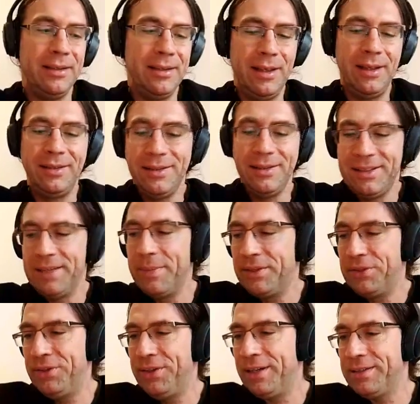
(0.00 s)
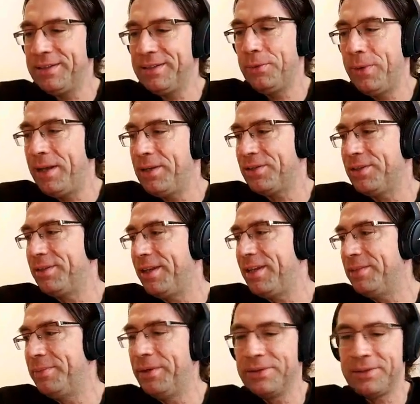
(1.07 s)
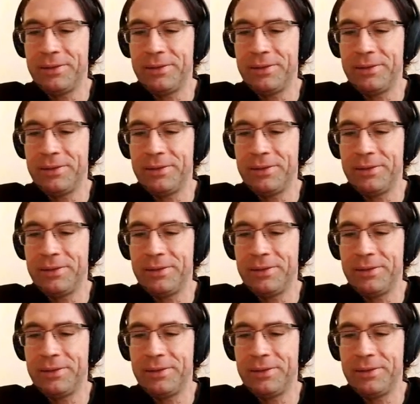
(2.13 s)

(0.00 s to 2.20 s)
and symmetrical situation, yes, because